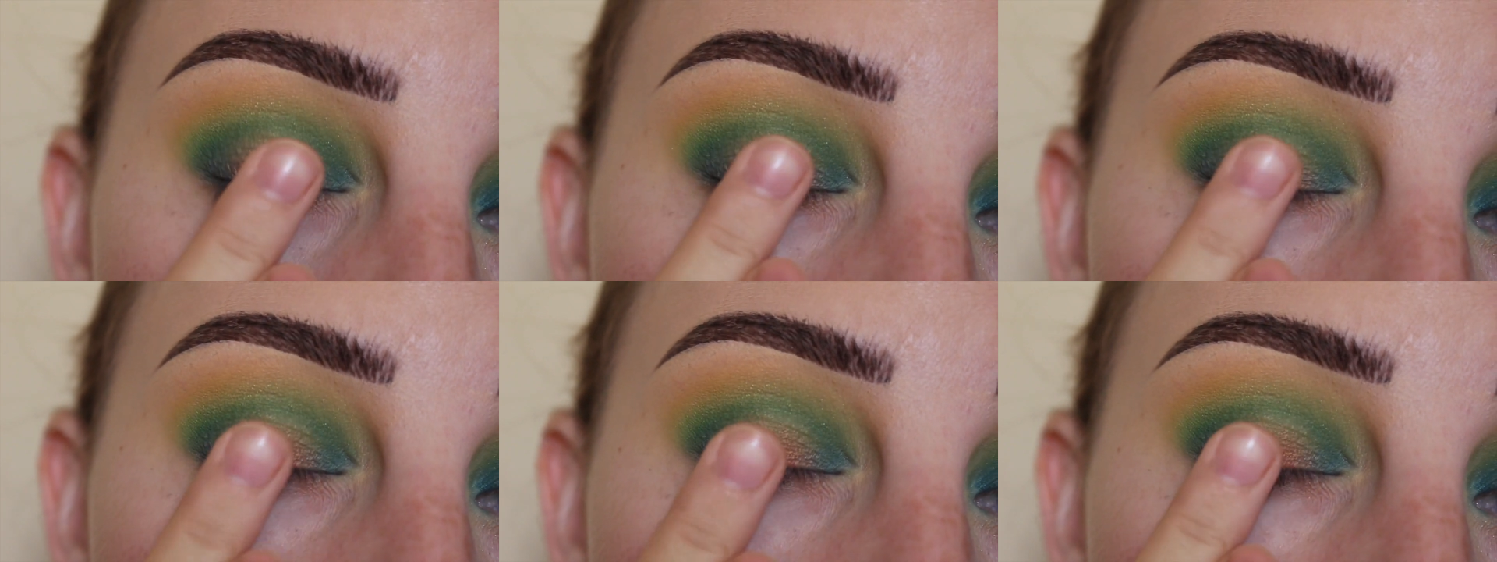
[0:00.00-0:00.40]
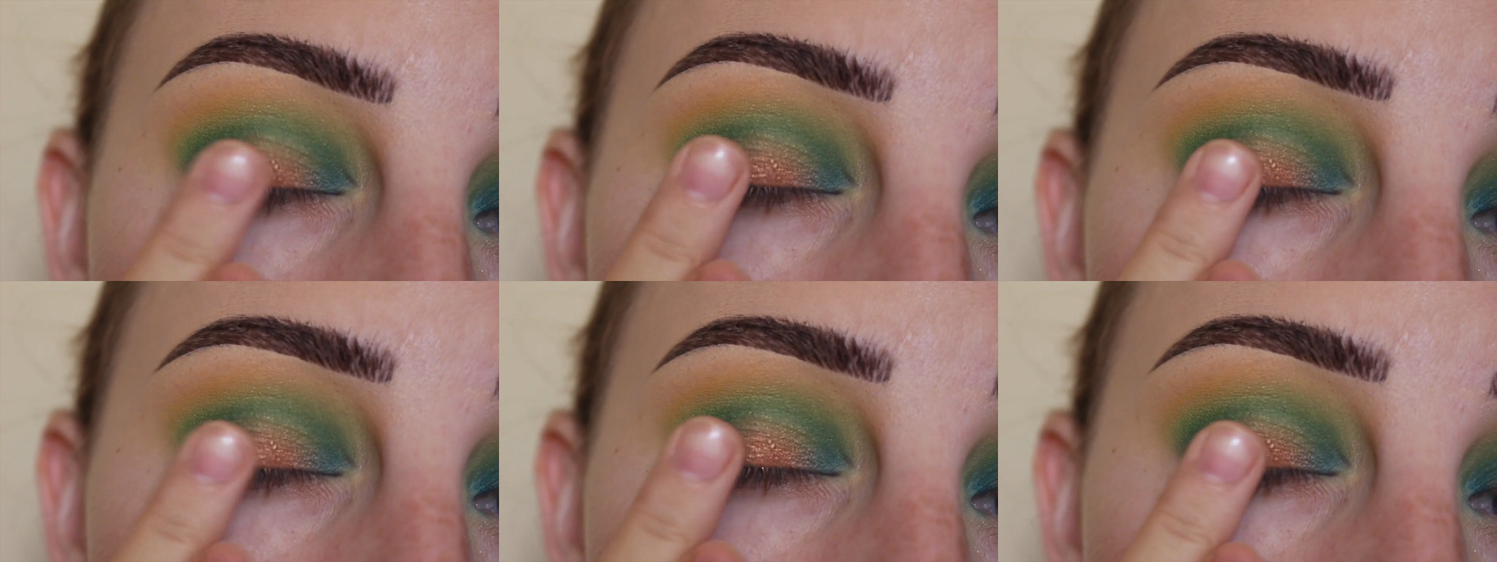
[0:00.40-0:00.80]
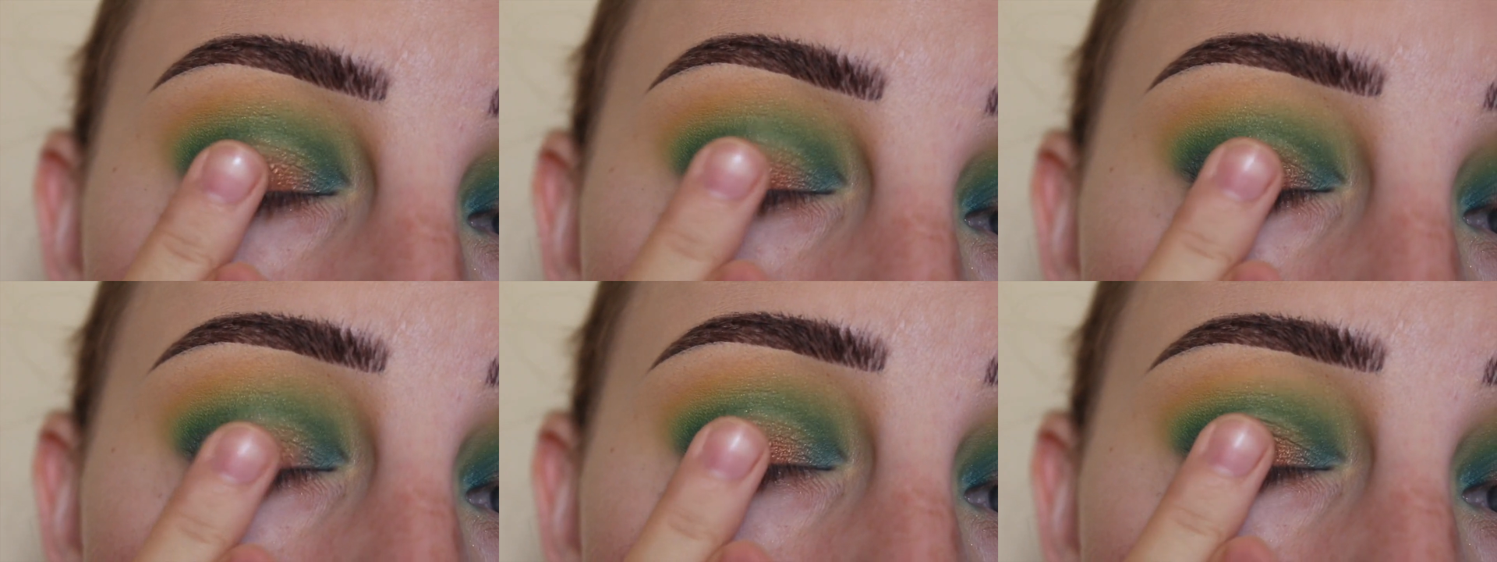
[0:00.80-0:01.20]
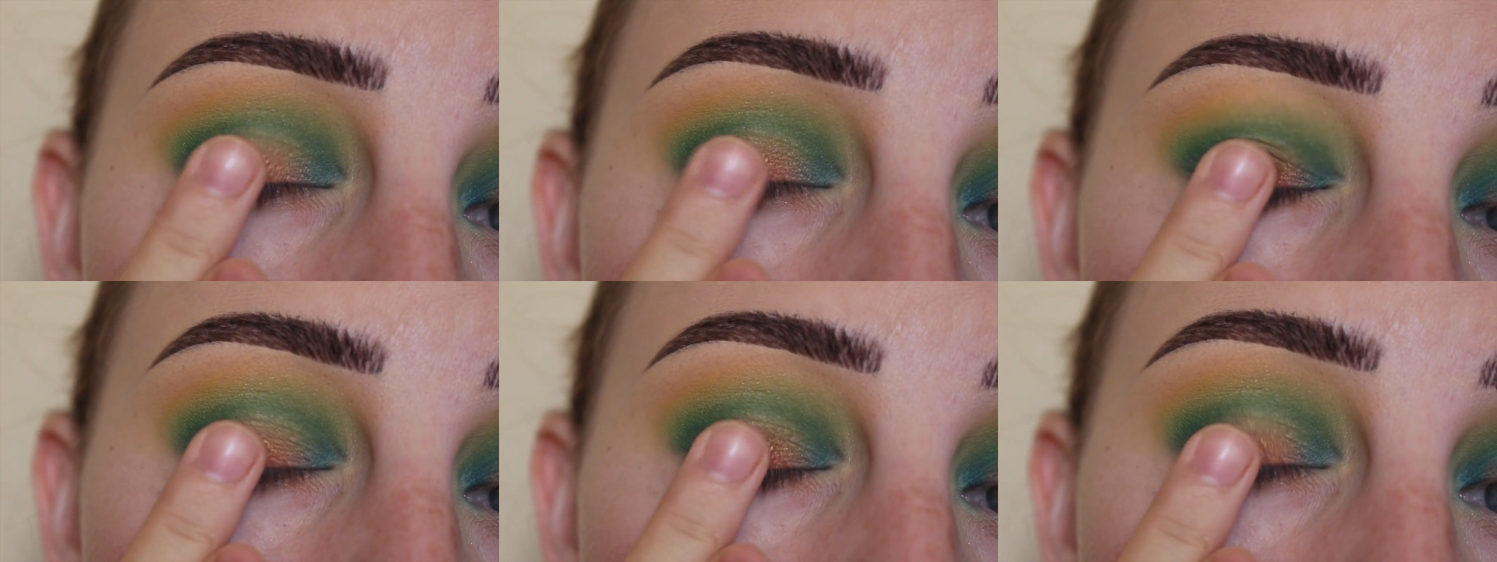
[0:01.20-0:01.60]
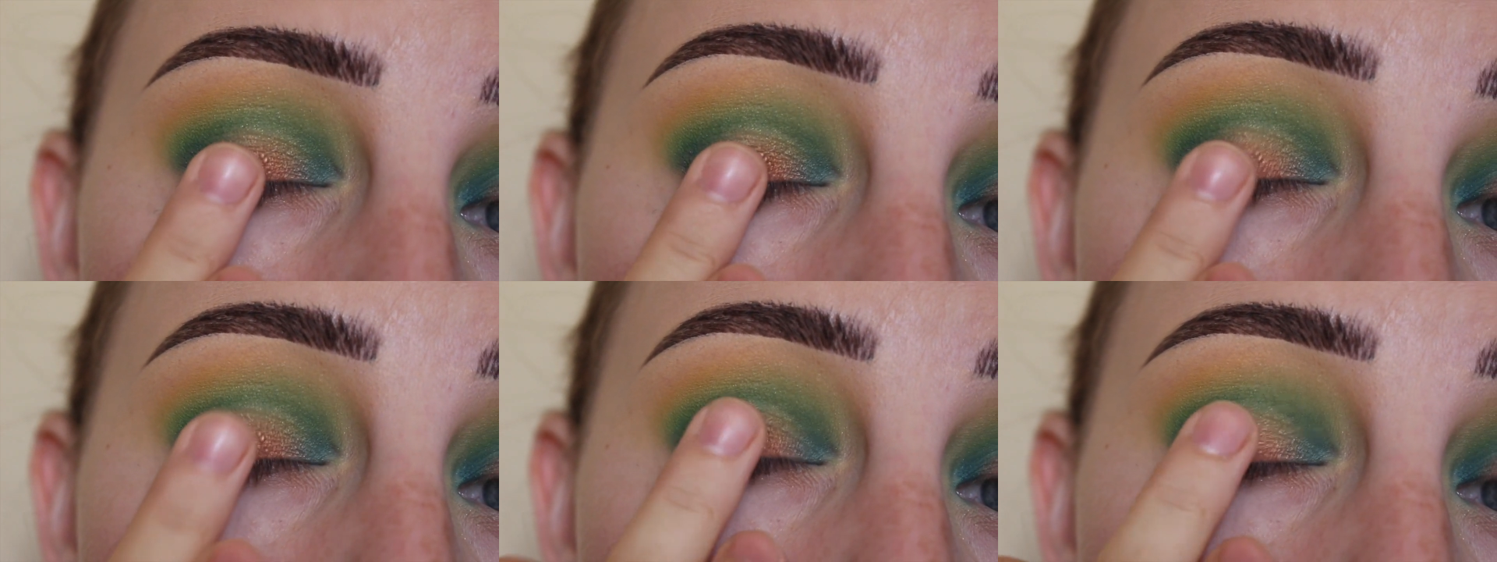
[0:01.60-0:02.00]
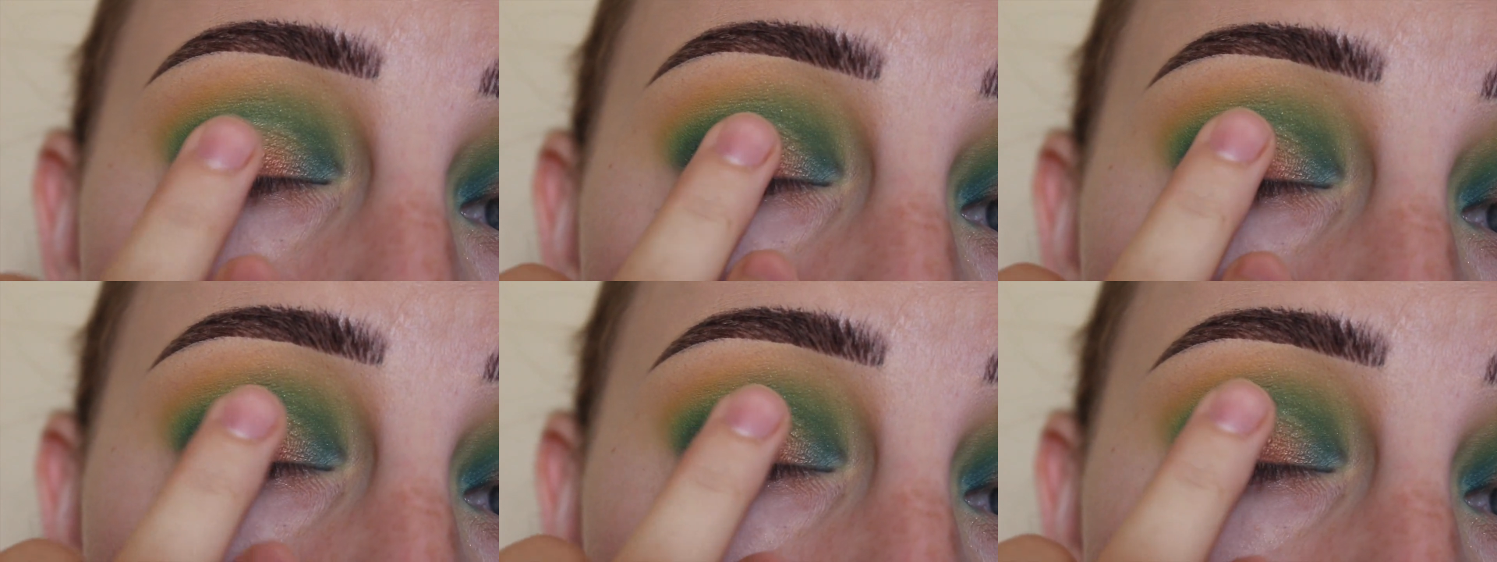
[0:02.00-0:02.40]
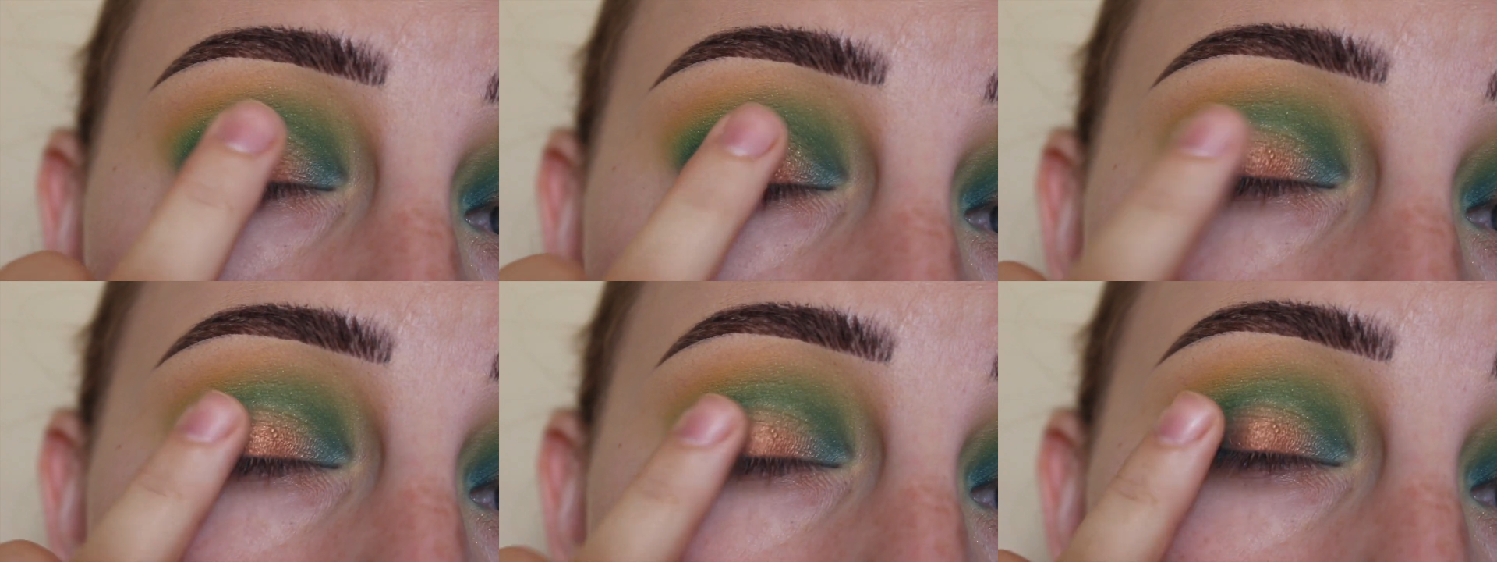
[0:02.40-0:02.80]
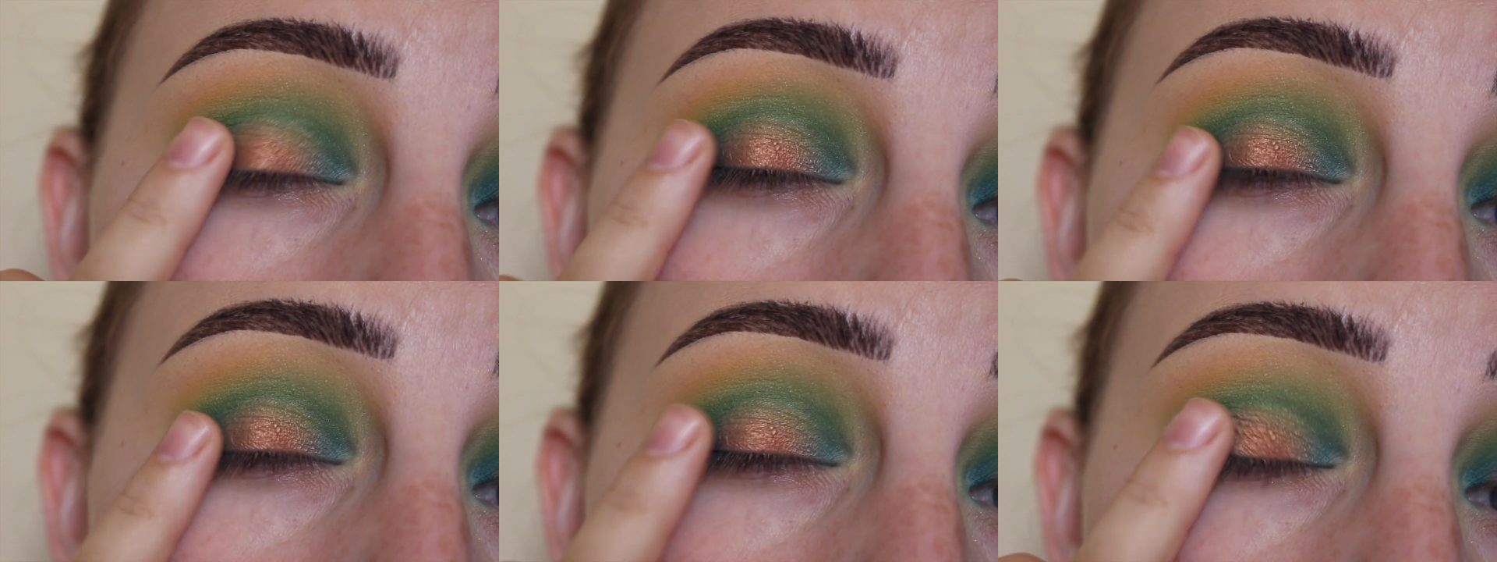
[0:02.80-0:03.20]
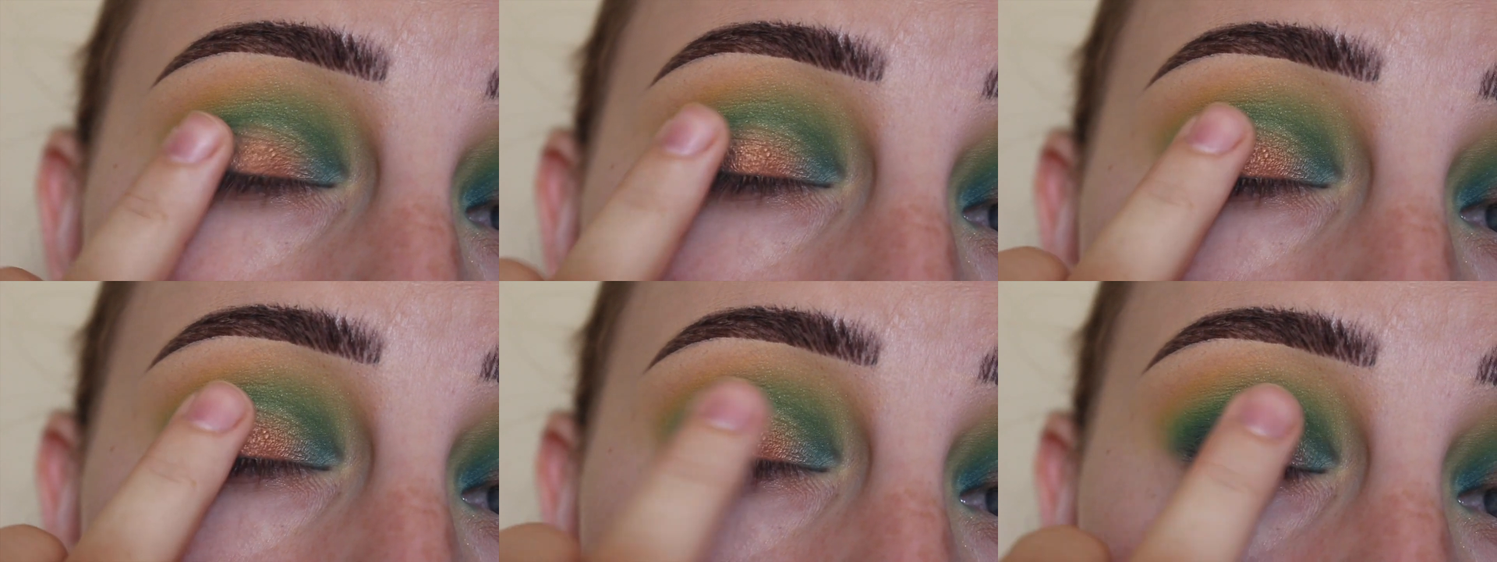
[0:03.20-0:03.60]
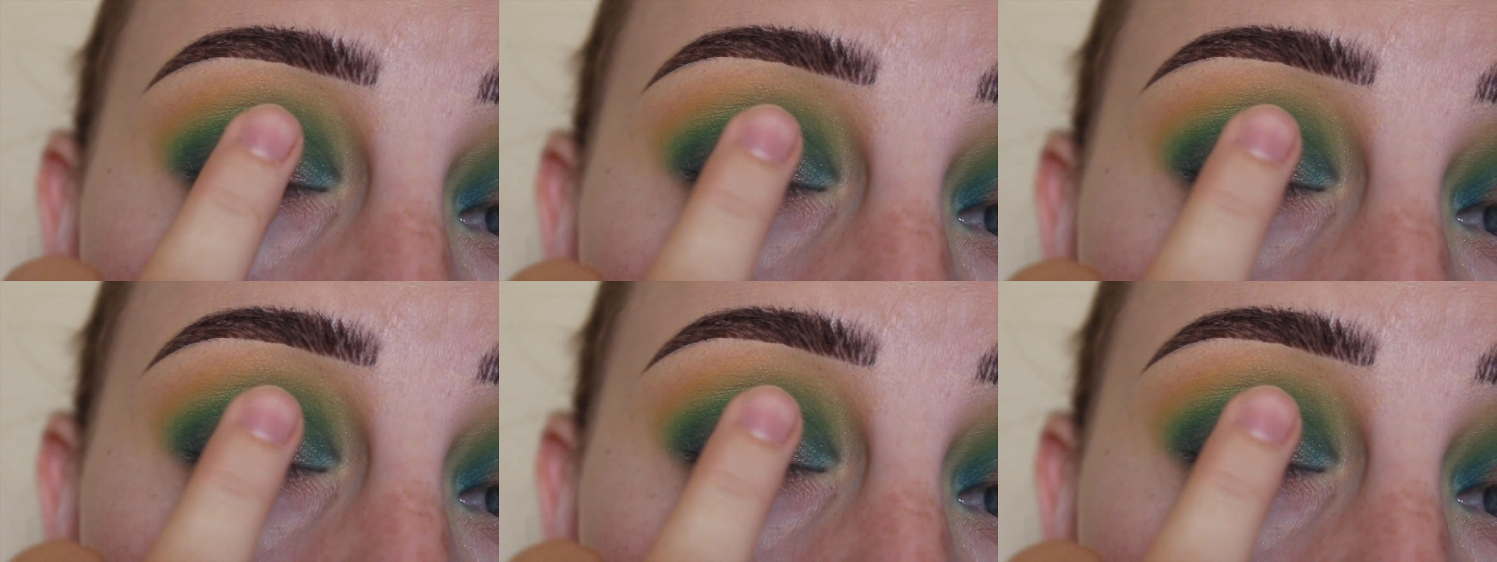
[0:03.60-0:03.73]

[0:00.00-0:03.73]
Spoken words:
[unreadable: no face in view]